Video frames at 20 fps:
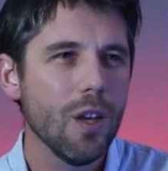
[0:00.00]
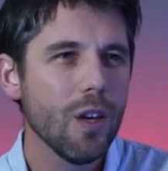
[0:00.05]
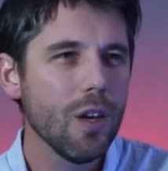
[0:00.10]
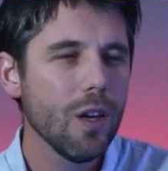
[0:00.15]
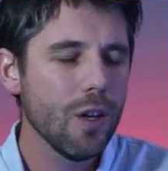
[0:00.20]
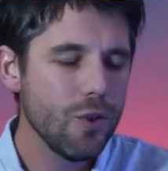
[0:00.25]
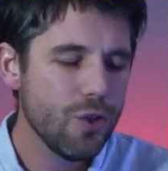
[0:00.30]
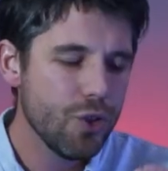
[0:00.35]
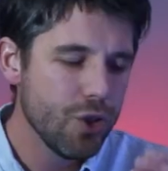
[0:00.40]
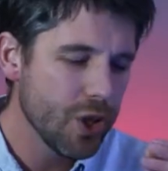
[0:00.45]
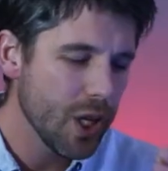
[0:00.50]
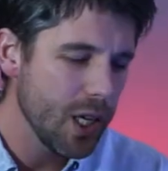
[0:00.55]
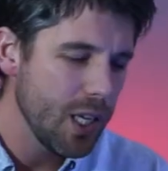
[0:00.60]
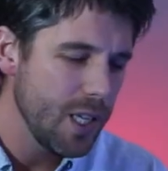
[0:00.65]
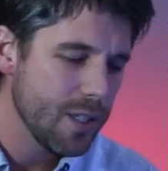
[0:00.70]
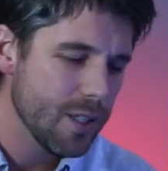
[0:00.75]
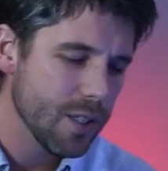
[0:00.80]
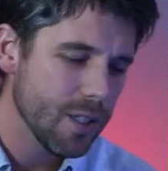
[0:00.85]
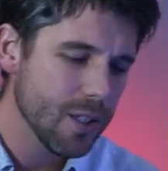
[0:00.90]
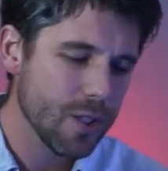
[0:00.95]
You know,
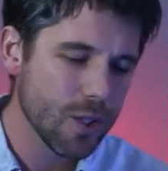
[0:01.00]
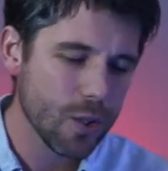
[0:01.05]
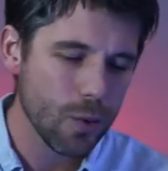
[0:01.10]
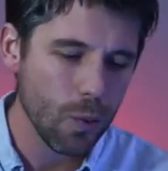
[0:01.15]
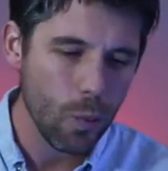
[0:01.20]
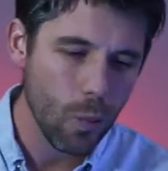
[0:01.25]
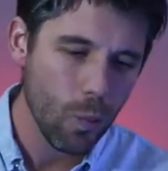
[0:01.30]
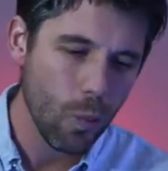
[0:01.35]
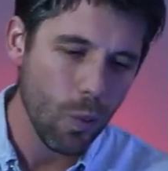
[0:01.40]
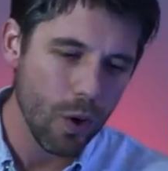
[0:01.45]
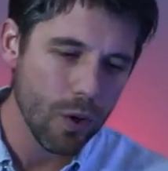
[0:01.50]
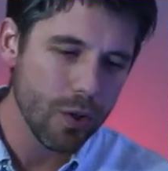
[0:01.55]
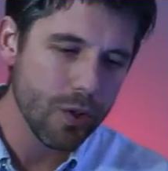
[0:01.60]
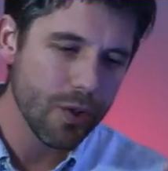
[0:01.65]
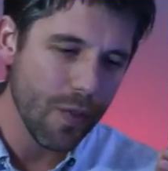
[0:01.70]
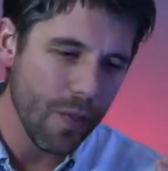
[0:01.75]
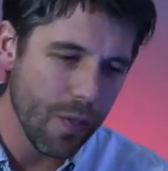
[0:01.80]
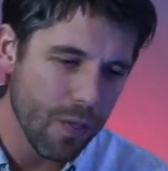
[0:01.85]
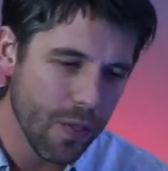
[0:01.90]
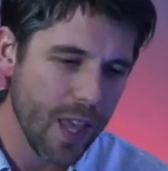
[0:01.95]
Jesus
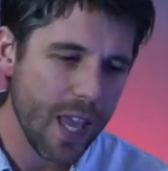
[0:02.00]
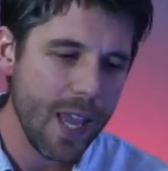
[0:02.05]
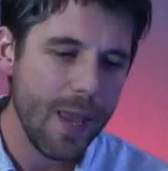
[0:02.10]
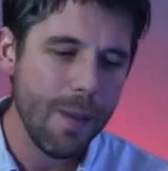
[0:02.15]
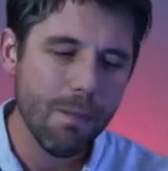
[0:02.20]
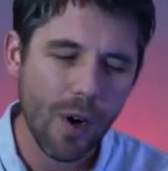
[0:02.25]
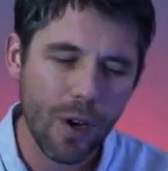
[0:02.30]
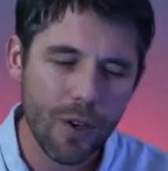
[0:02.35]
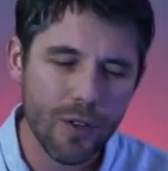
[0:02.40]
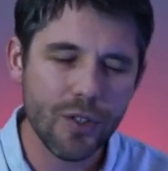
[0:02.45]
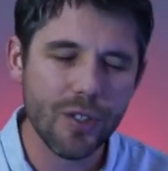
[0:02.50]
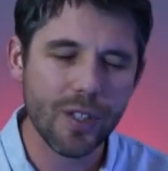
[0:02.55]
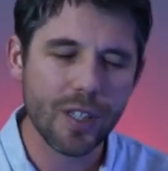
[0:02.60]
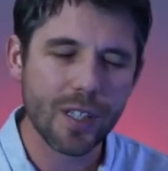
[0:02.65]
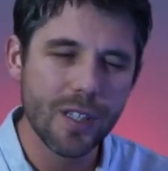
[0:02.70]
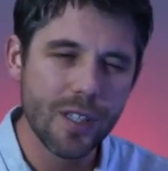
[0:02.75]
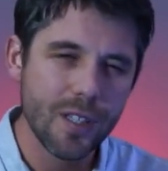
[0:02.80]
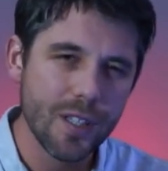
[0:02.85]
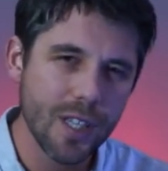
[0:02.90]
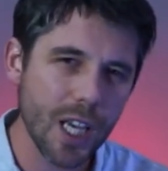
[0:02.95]
was the most
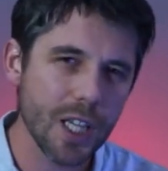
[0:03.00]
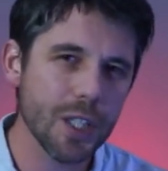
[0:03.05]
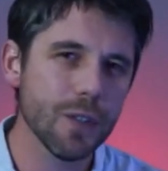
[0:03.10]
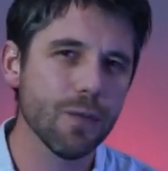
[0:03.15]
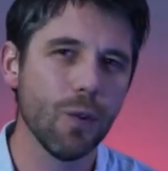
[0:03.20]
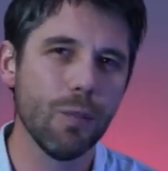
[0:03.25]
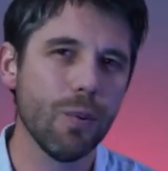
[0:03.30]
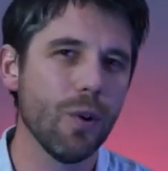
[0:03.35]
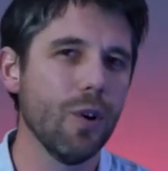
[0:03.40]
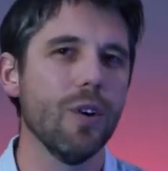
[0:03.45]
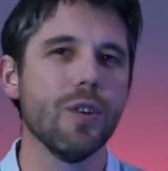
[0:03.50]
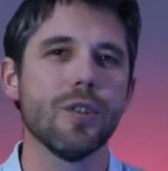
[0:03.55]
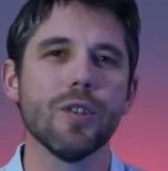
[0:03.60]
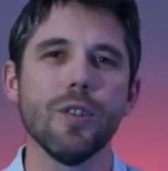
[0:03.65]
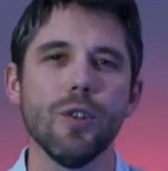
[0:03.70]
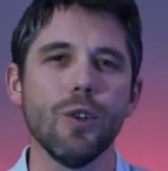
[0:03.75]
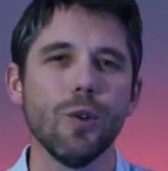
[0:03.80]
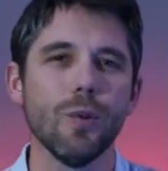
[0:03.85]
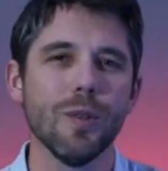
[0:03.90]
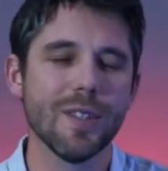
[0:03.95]
successful
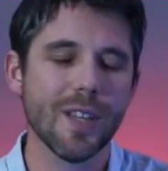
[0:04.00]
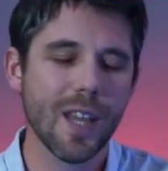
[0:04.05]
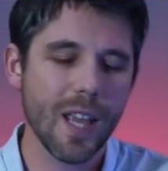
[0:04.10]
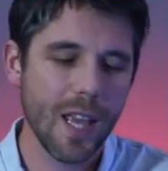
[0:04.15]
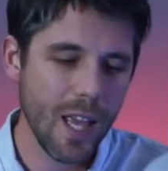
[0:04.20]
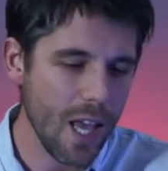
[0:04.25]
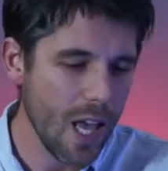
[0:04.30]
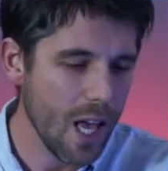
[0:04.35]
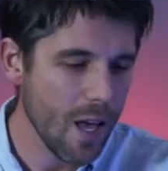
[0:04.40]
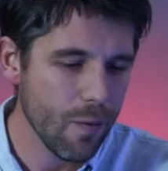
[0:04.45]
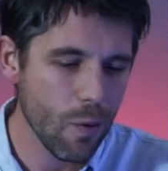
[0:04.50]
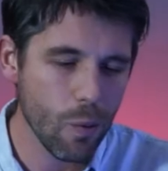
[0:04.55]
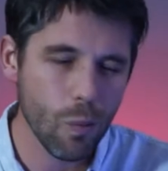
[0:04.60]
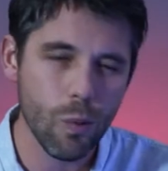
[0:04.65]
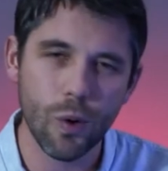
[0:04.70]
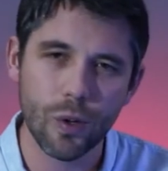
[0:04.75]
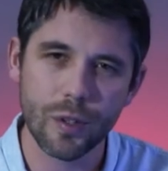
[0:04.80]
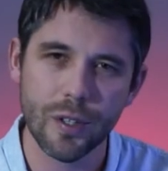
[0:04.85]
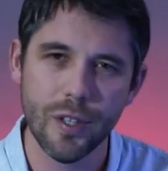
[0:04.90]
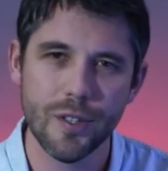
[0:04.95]
person who has ever
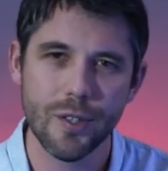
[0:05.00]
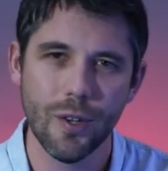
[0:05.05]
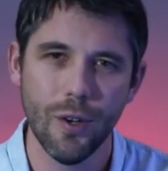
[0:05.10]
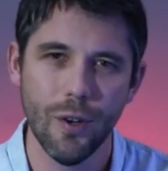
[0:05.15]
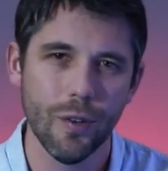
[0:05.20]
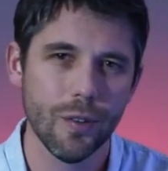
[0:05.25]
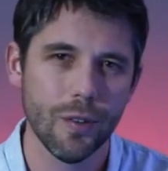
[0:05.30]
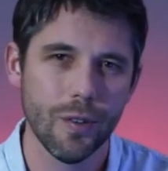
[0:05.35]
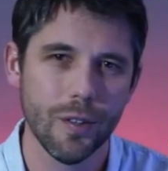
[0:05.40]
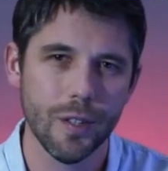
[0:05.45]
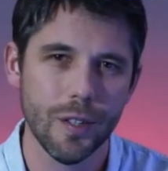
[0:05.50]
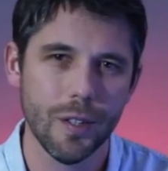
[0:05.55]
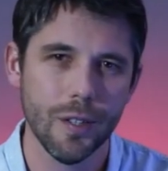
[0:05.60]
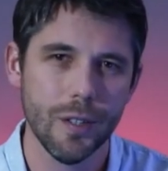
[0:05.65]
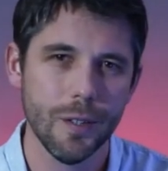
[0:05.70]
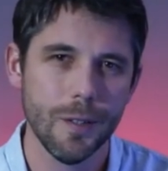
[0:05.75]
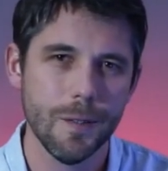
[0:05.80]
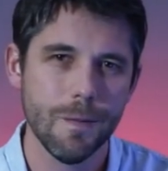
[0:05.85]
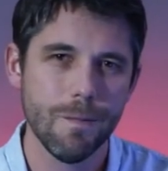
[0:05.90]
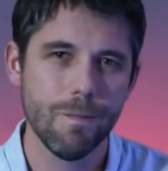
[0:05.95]
walked this earth,
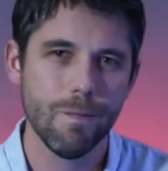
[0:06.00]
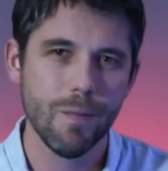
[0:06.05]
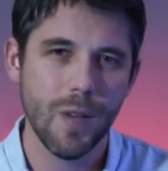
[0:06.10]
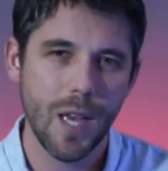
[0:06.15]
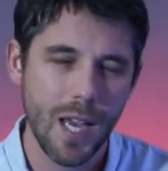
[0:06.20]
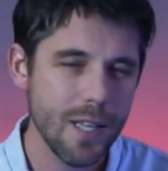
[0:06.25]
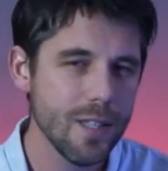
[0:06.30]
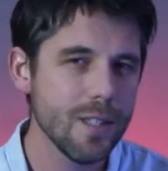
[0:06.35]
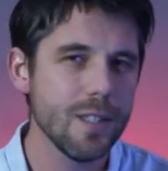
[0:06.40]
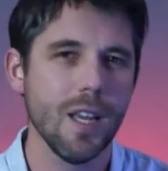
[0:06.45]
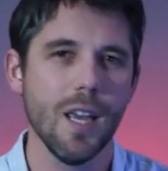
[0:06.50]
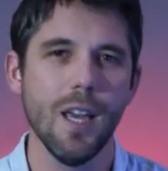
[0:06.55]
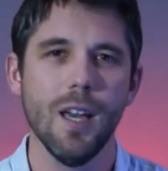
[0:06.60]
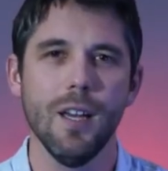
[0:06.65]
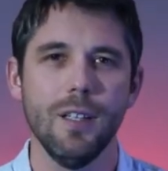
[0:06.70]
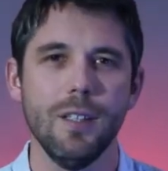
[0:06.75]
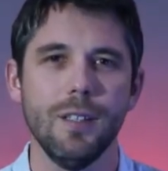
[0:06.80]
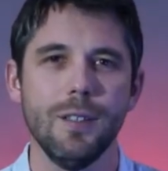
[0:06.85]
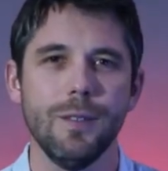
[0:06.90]
hands down.